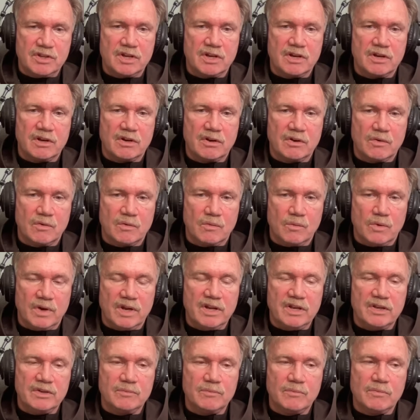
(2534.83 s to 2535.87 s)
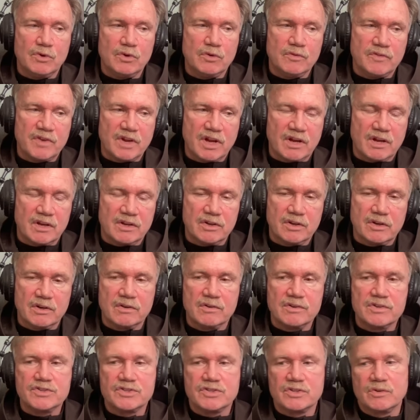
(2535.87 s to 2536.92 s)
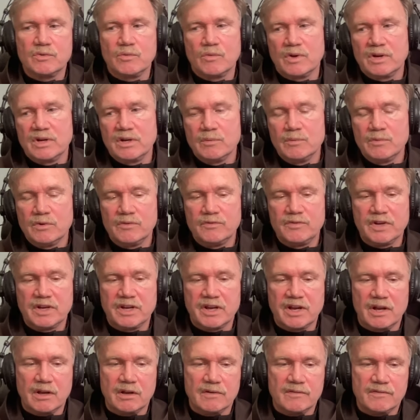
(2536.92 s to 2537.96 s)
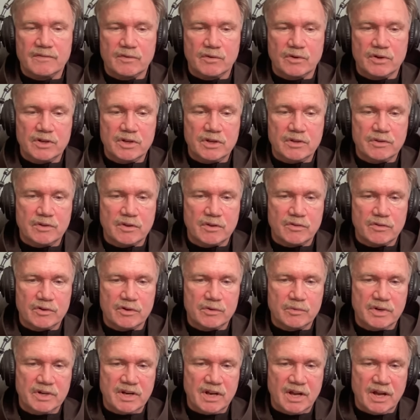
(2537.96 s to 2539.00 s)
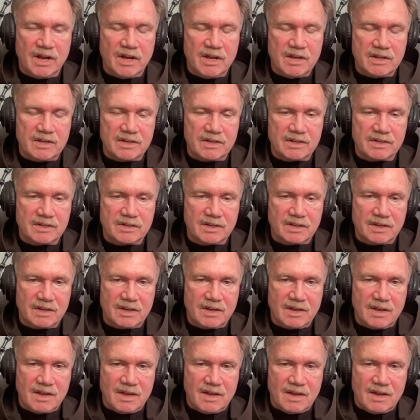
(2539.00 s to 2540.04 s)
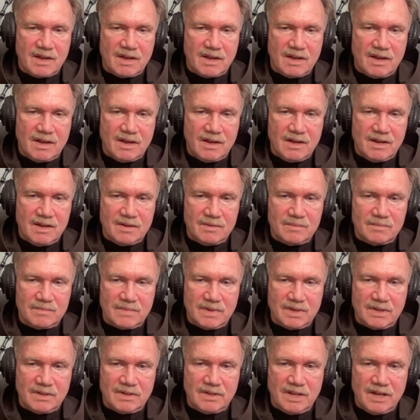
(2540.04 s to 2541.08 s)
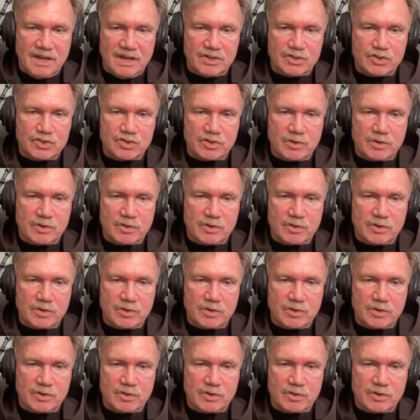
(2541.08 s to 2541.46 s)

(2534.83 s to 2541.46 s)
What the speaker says: there, one had moved to Honduras and one had moved to California, and the third one died. And they had